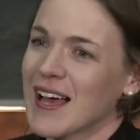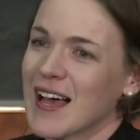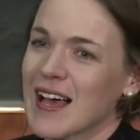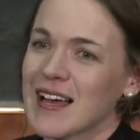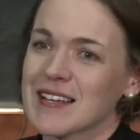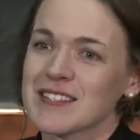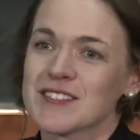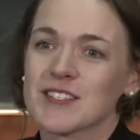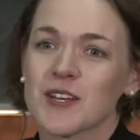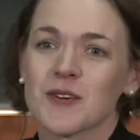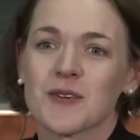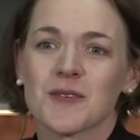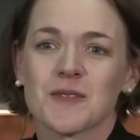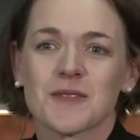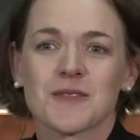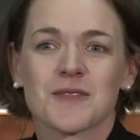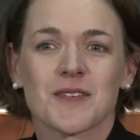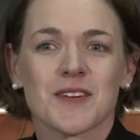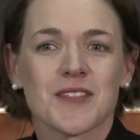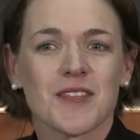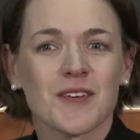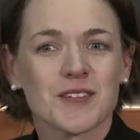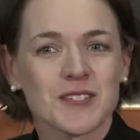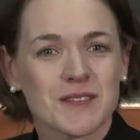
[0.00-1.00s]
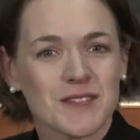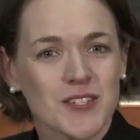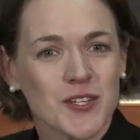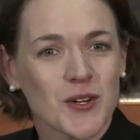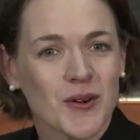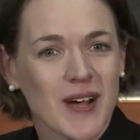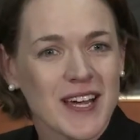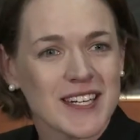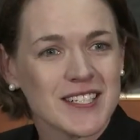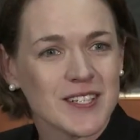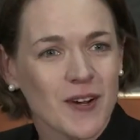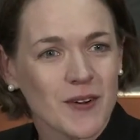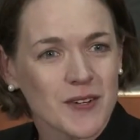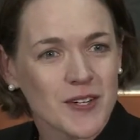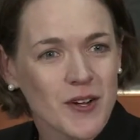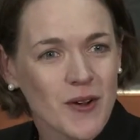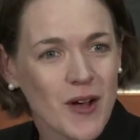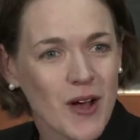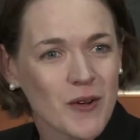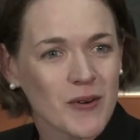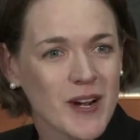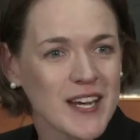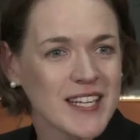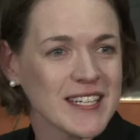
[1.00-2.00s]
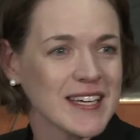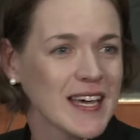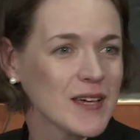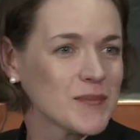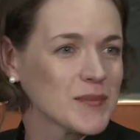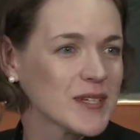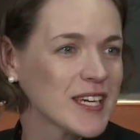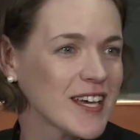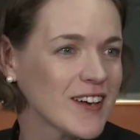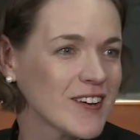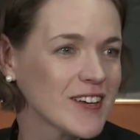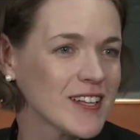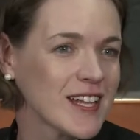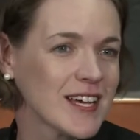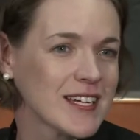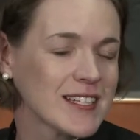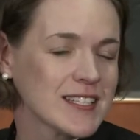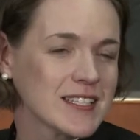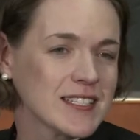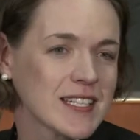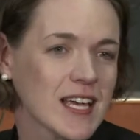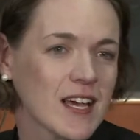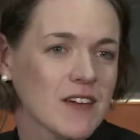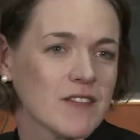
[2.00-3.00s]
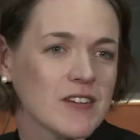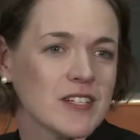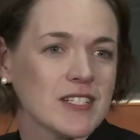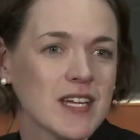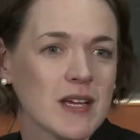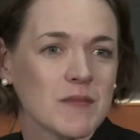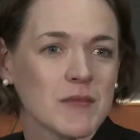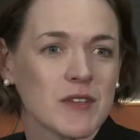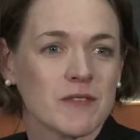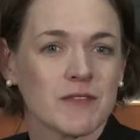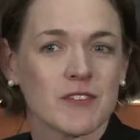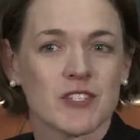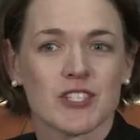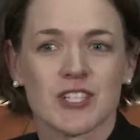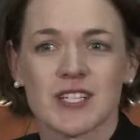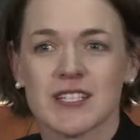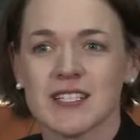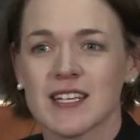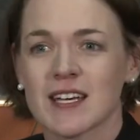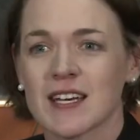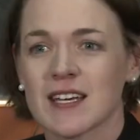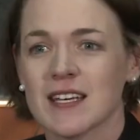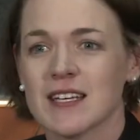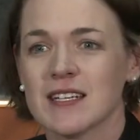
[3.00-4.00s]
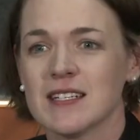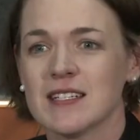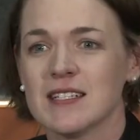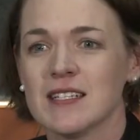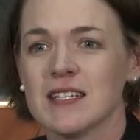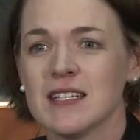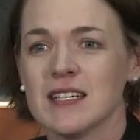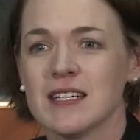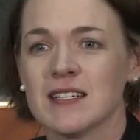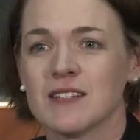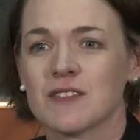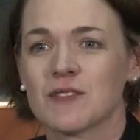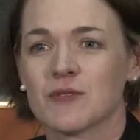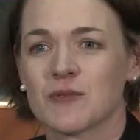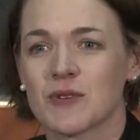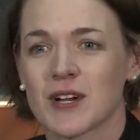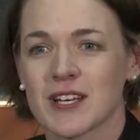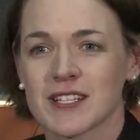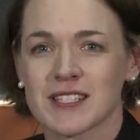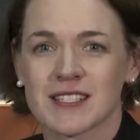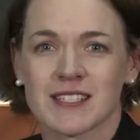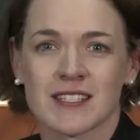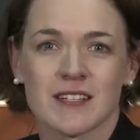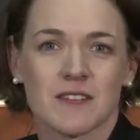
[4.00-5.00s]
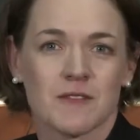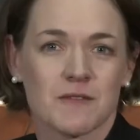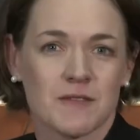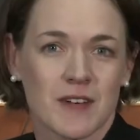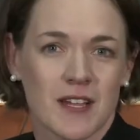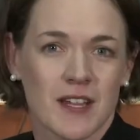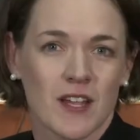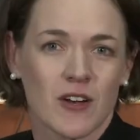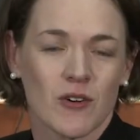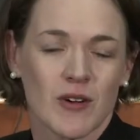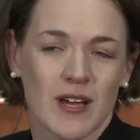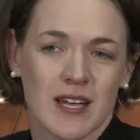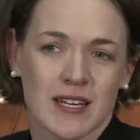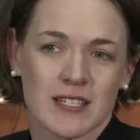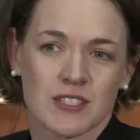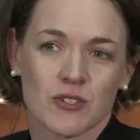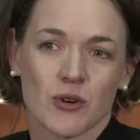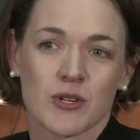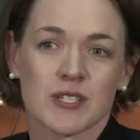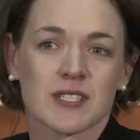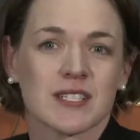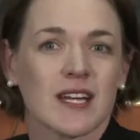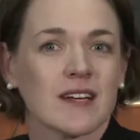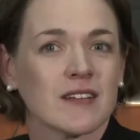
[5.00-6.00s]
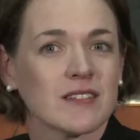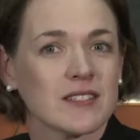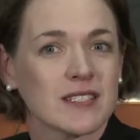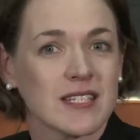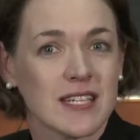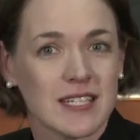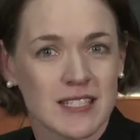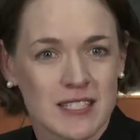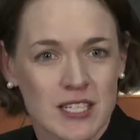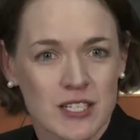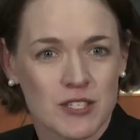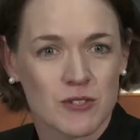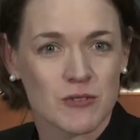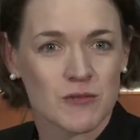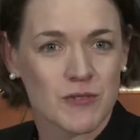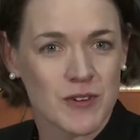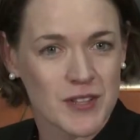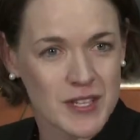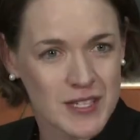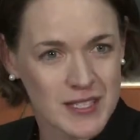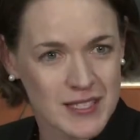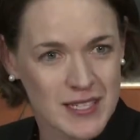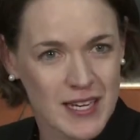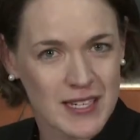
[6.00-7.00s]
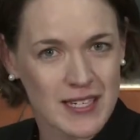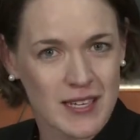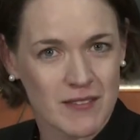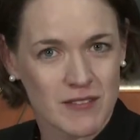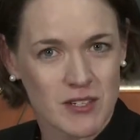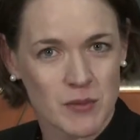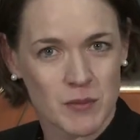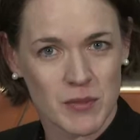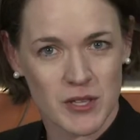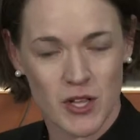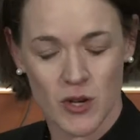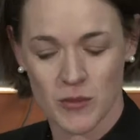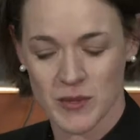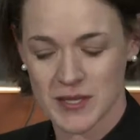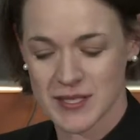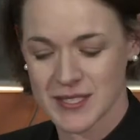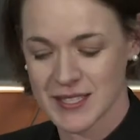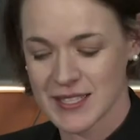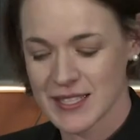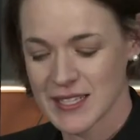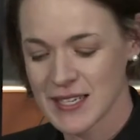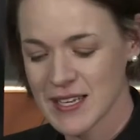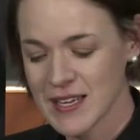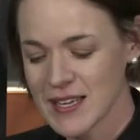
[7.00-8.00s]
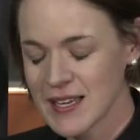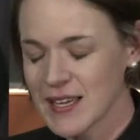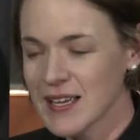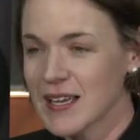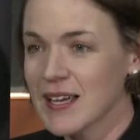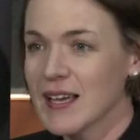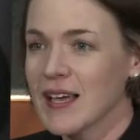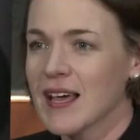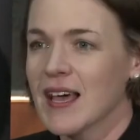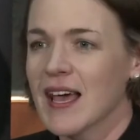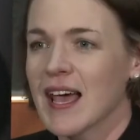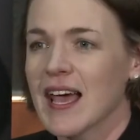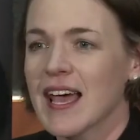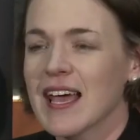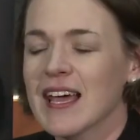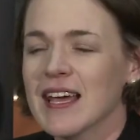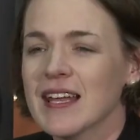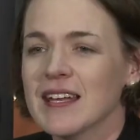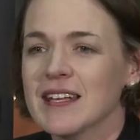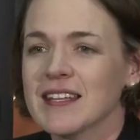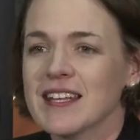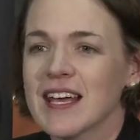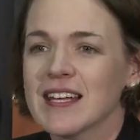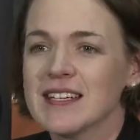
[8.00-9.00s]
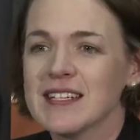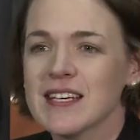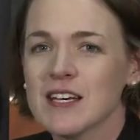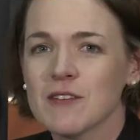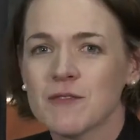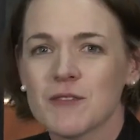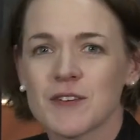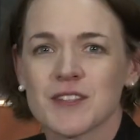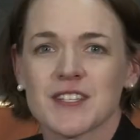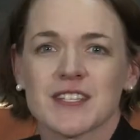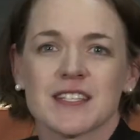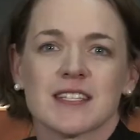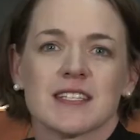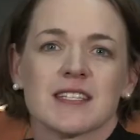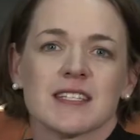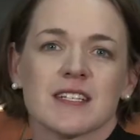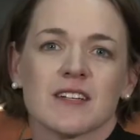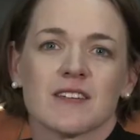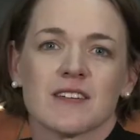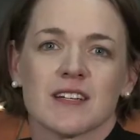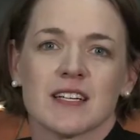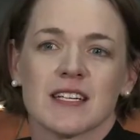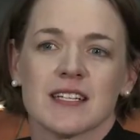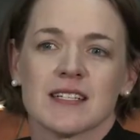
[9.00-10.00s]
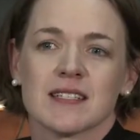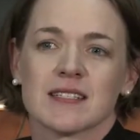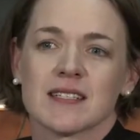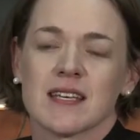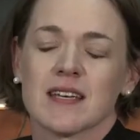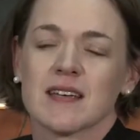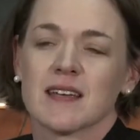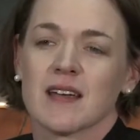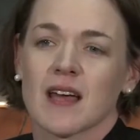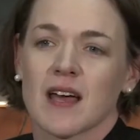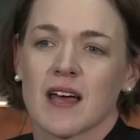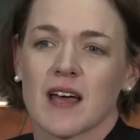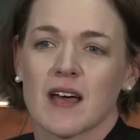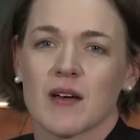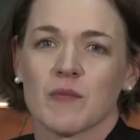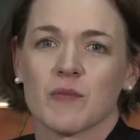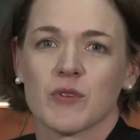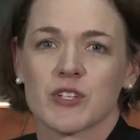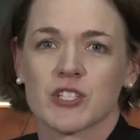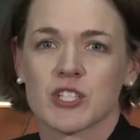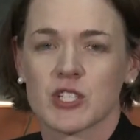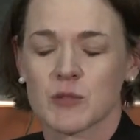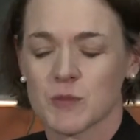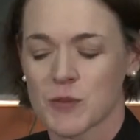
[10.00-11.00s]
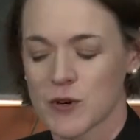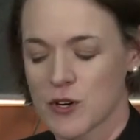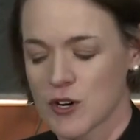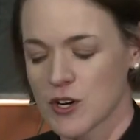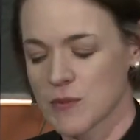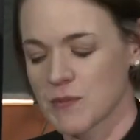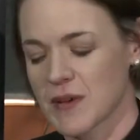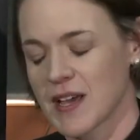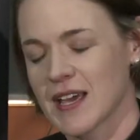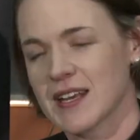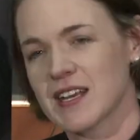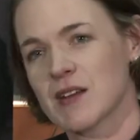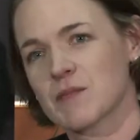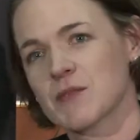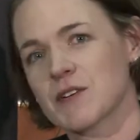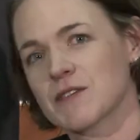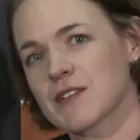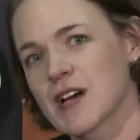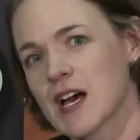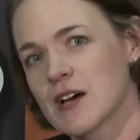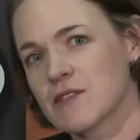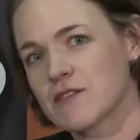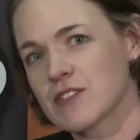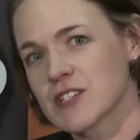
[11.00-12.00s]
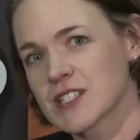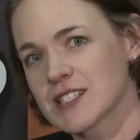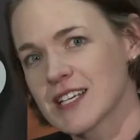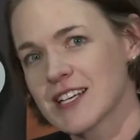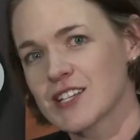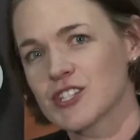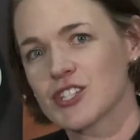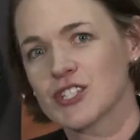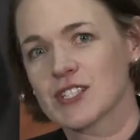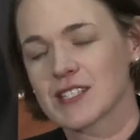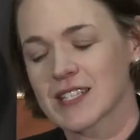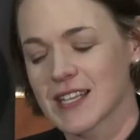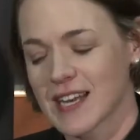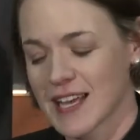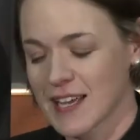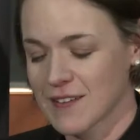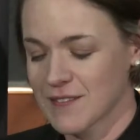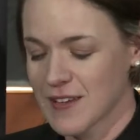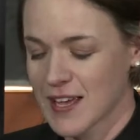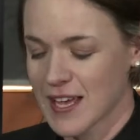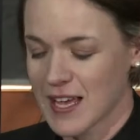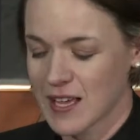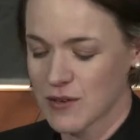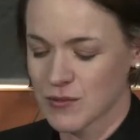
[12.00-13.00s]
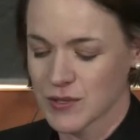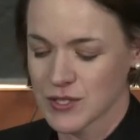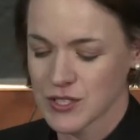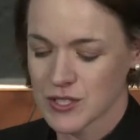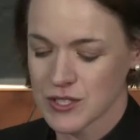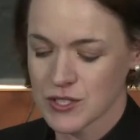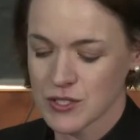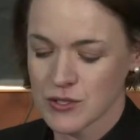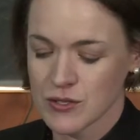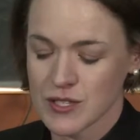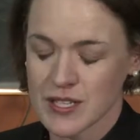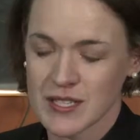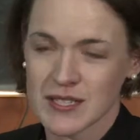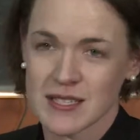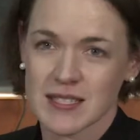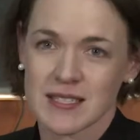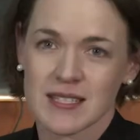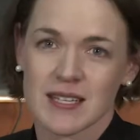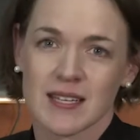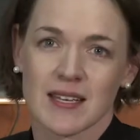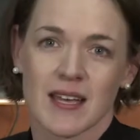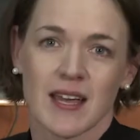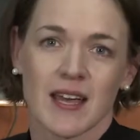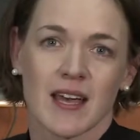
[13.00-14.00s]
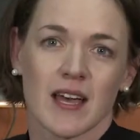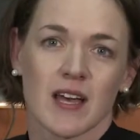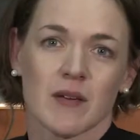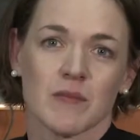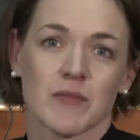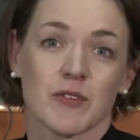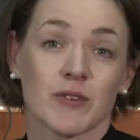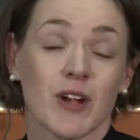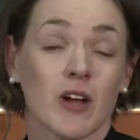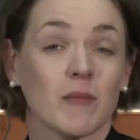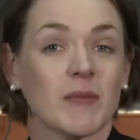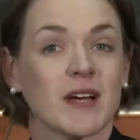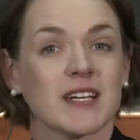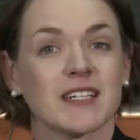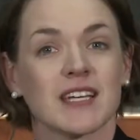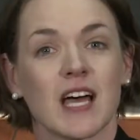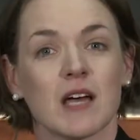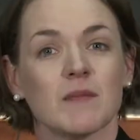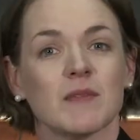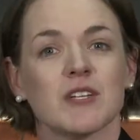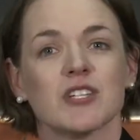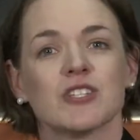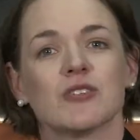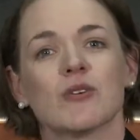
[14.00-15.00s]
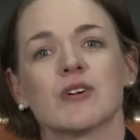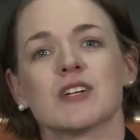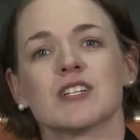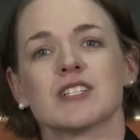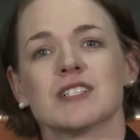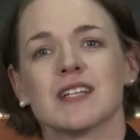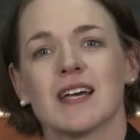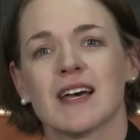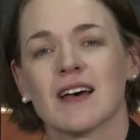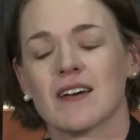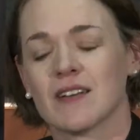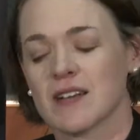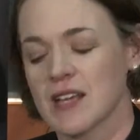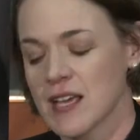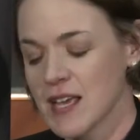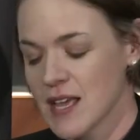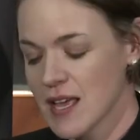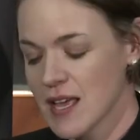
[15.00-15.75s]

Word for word: So for those of you who I don't know already, I'm Caroline Savage. I'm the Virginia and Dean Rusk Fellow at Georgetown's Institute for the Study of Diplomacy. And the idea for this series um, was spurred by a number of conversations that I've had with students um, throughout my time at Georgetown